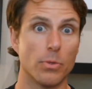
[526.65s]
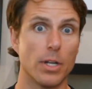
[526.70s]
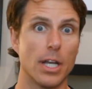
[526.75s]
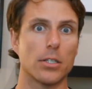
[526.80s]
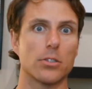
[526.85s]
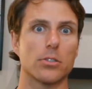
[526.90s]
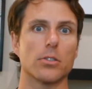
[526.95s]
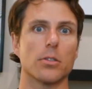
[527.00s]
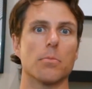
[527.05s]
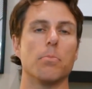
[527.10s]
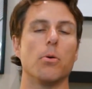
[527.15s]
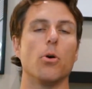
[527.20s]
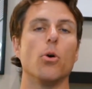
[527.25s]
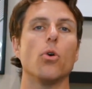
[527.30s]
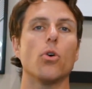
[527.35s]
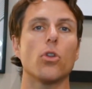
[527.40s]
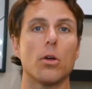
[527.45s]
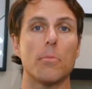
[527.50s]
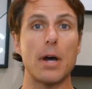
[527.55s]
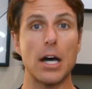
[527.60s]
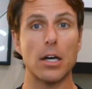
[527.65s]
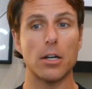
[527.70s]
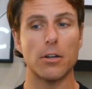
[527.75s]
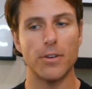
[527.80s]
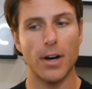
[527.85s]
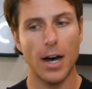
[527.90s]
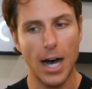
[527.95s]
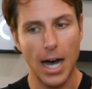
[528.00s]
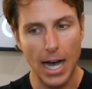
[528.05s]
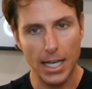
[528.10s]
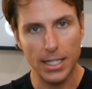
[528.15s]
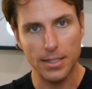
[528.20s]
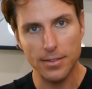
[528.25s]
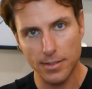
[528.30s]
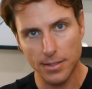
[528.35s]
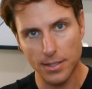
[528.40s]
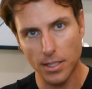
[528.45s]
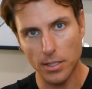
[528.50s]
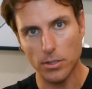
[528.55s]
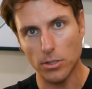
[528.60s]
we actually pull them out of high
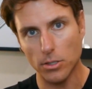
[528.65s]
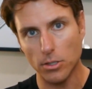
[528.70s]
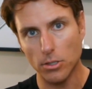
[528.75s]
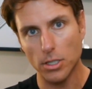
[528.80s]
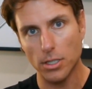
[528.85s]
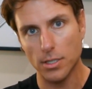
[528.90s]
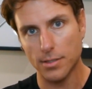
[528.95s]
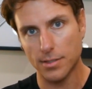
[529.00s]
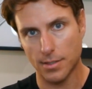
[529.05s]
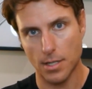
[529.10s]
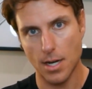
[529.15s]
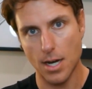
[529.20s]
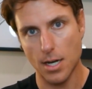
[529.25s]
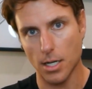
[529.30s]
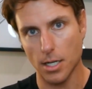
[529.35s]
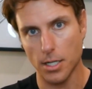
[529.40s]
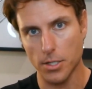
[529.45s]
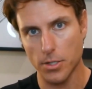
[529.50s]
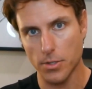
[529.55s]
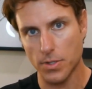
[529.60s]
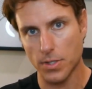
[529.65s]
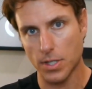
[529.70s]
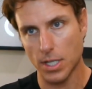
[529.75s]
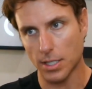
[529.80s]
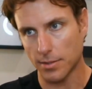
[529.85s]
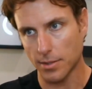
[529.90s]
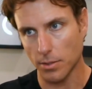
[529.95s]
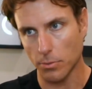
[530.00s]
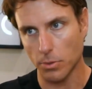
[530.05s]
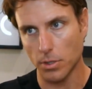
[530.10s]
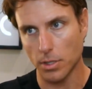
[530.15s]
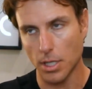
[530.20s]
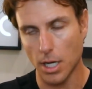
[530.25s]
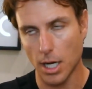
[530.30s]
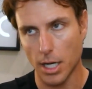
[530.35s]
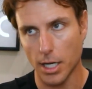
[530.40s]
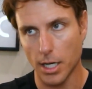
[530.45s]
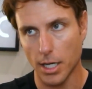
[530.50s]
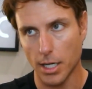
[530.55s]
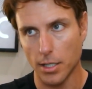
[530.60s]
skill scenarios, things that would
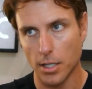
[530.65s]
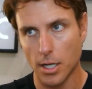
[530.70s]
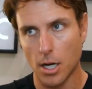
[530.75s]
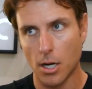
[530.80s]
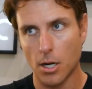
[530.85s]
uh,